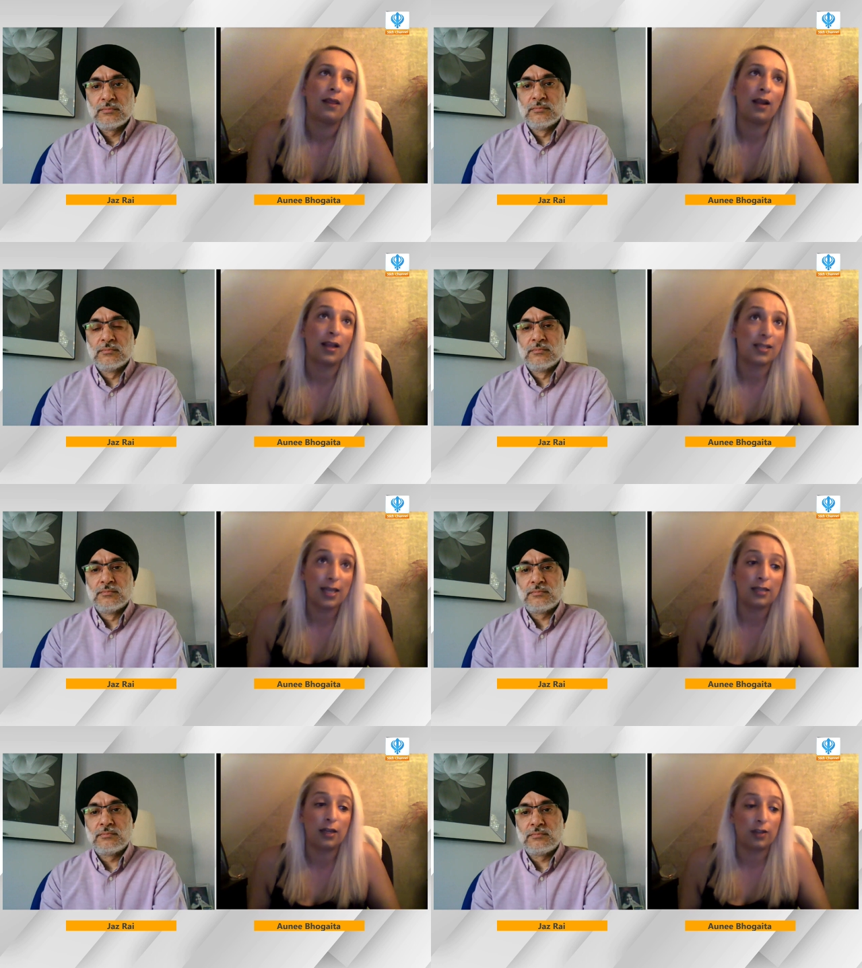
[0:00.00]
Speaker 1: like I
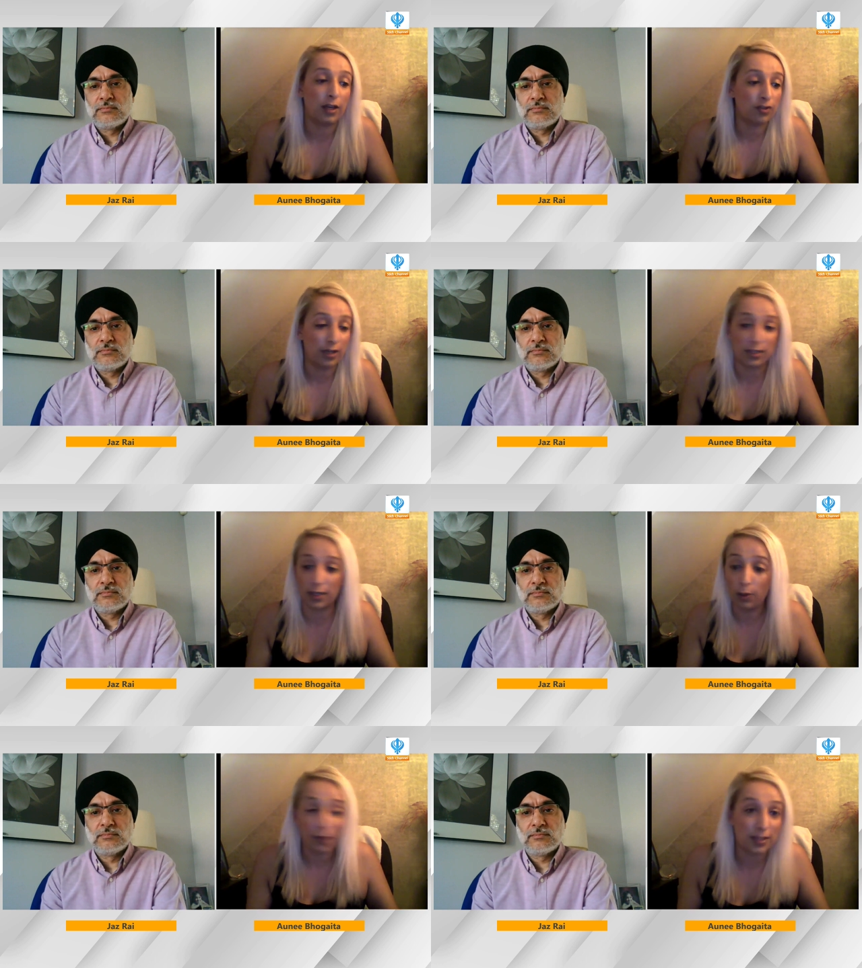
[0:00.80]
said, I, I tried to
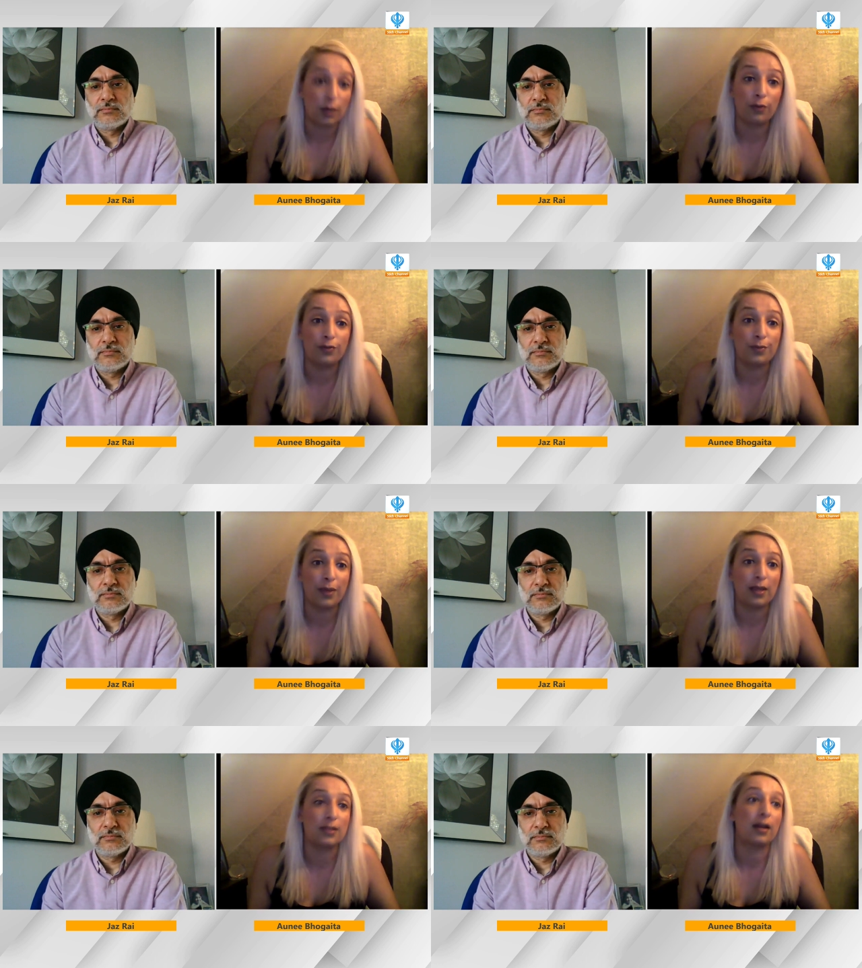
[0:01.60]
kill myself
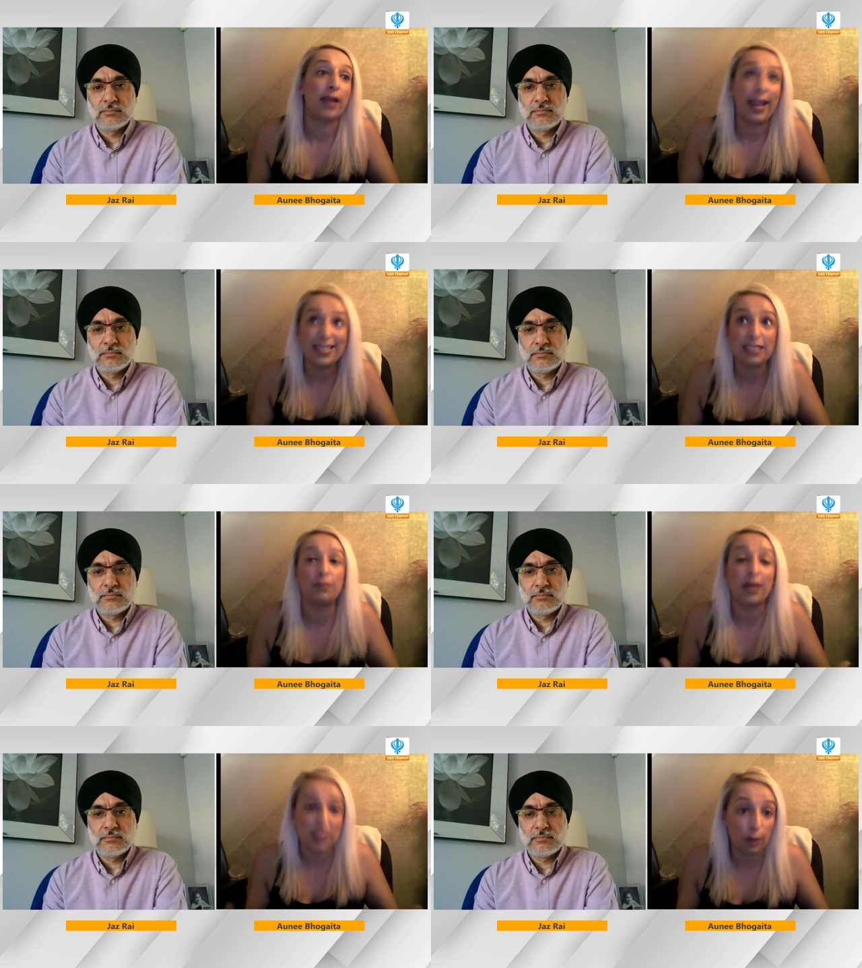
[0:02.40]
because I hated
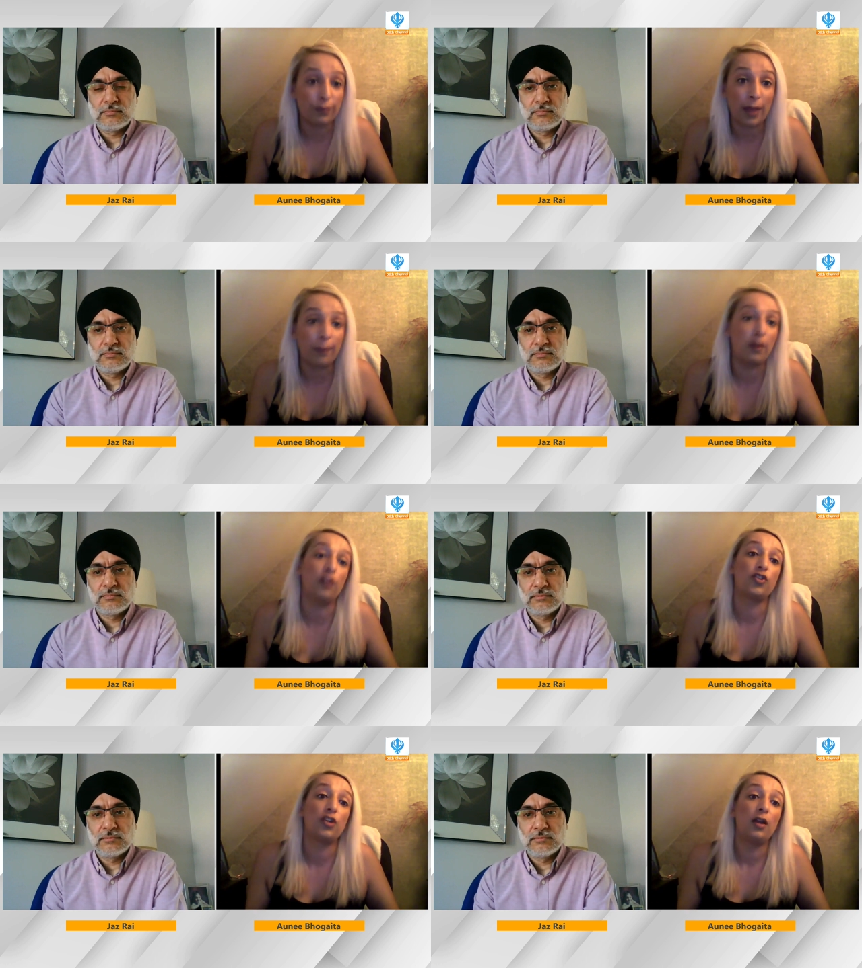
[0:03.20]
myself that
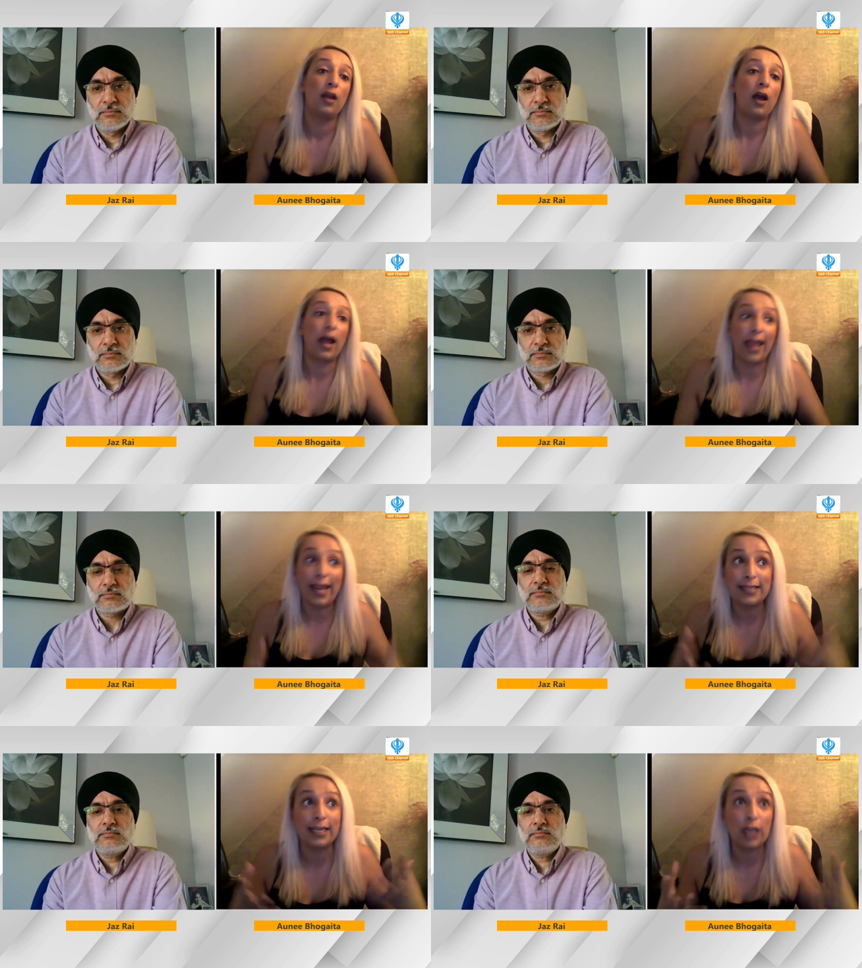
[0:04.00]
much. I
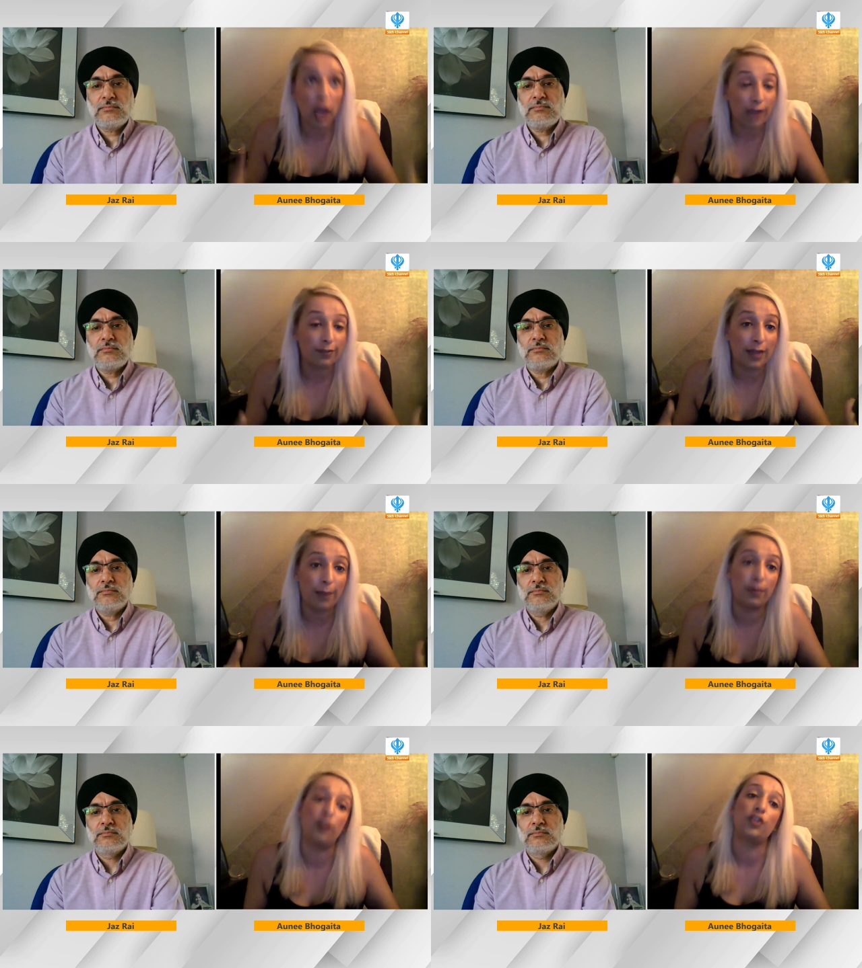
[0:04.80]
hated life
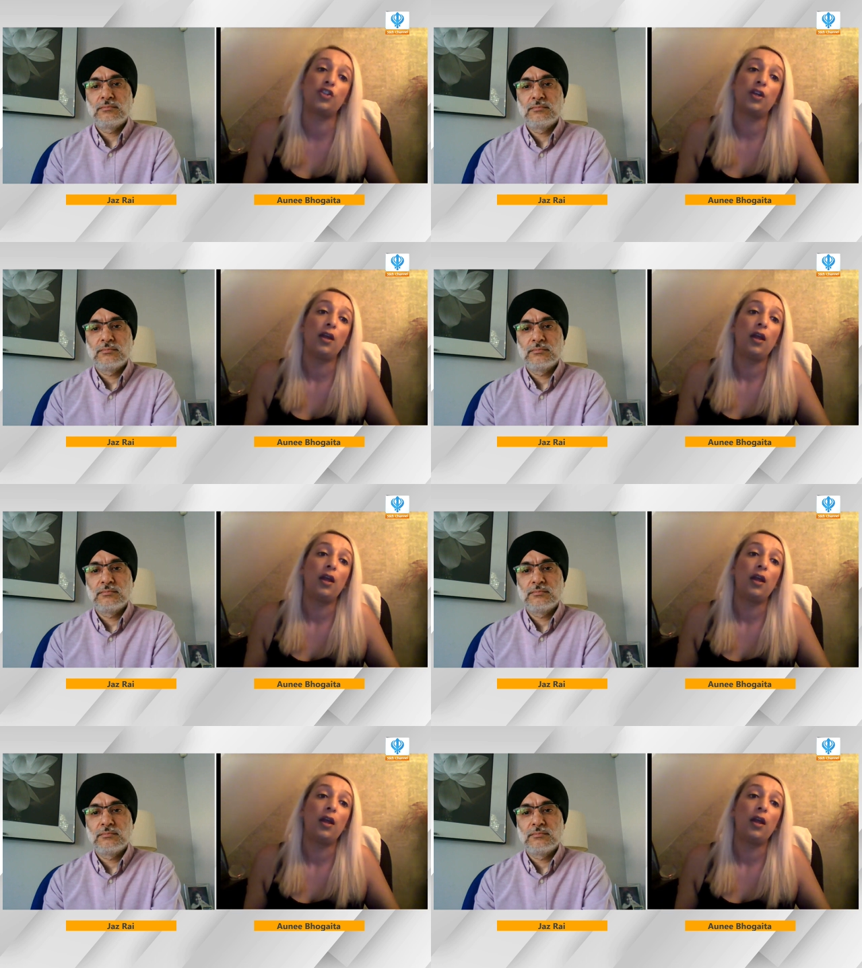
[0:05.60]
that much.